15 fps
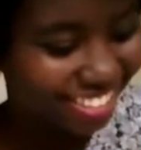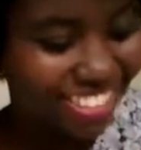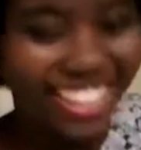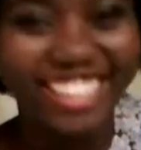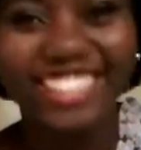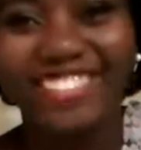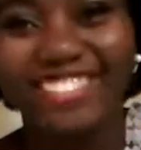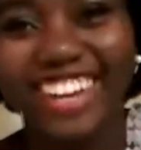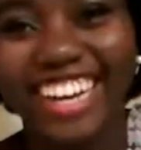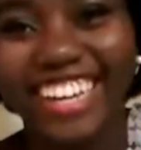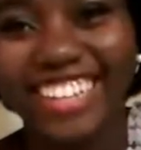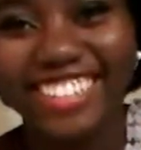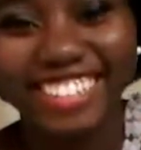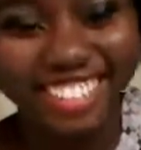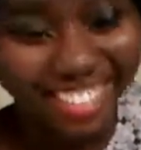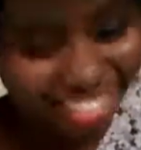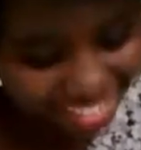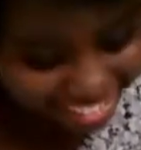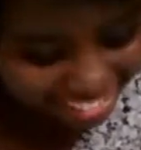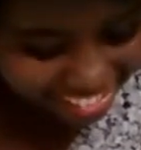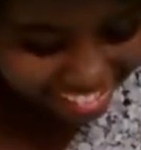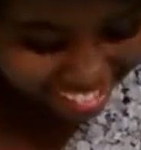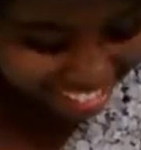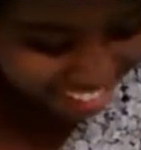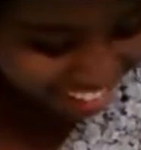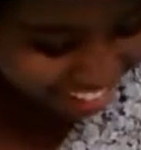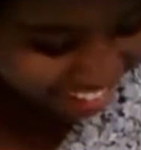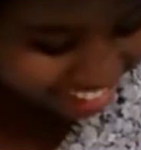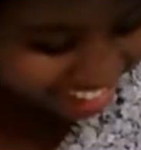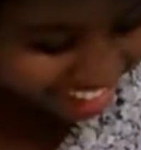That's fun.
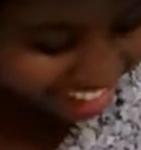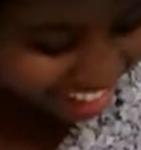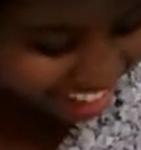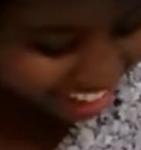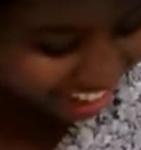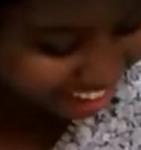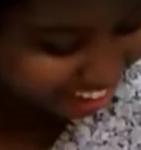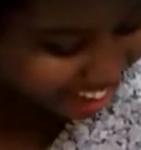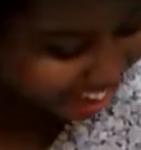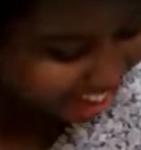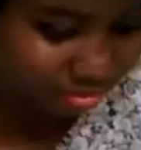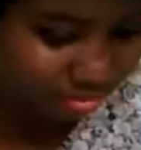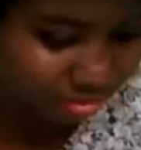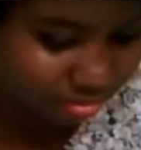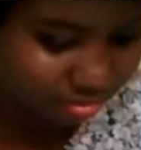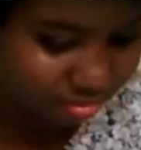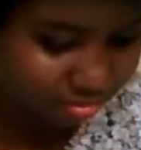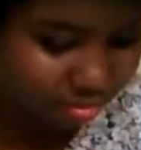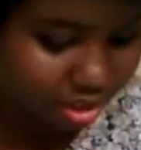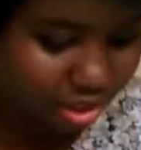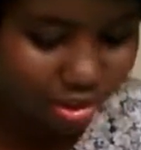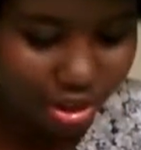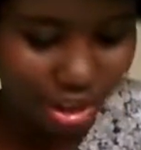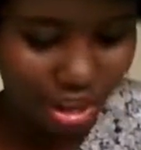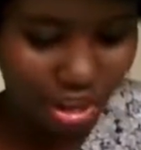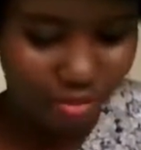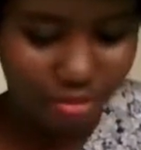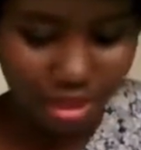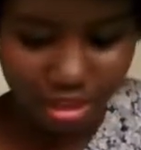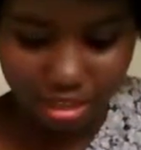Tuesday. Okay,
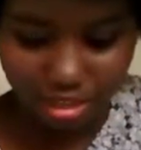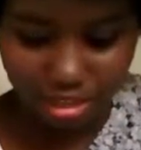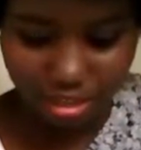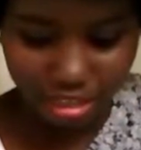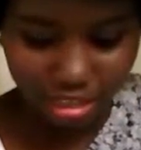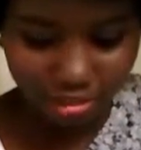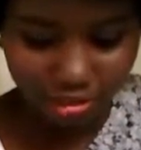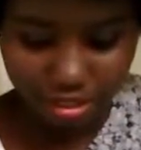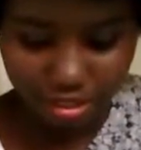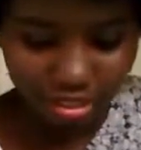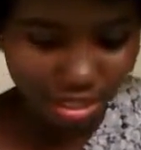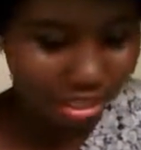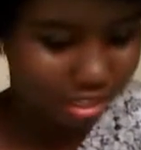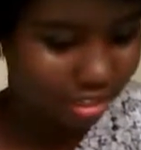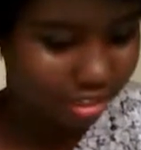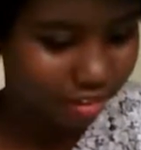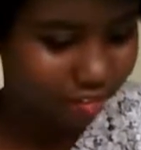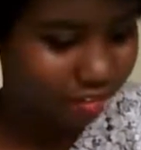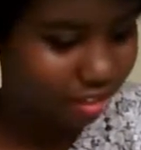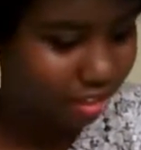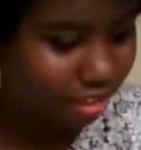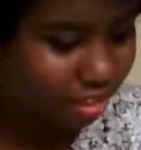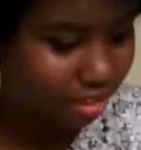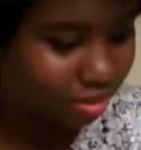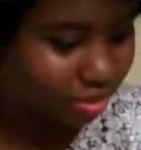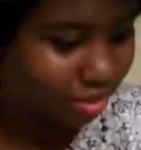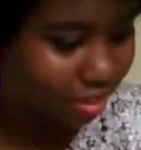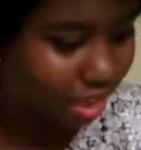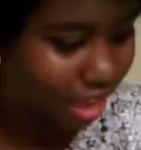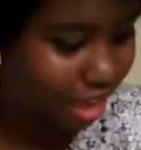I'm like nearing the end of T's.
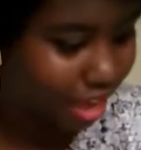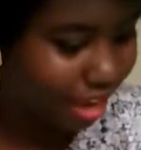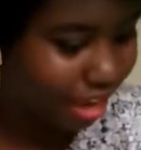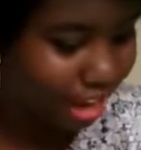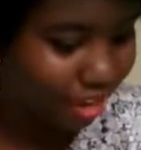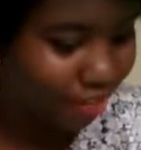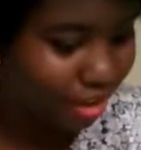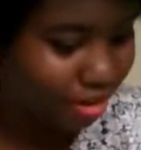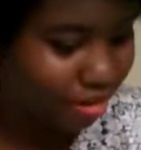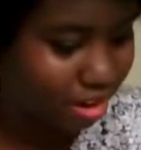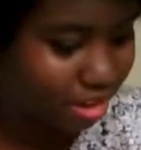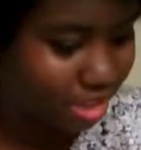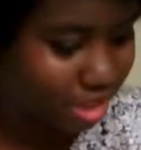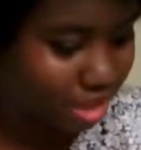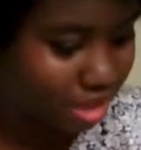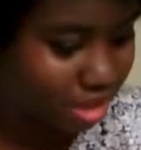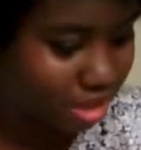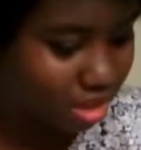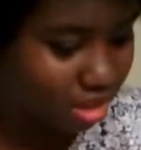What the heck? And I found nothing?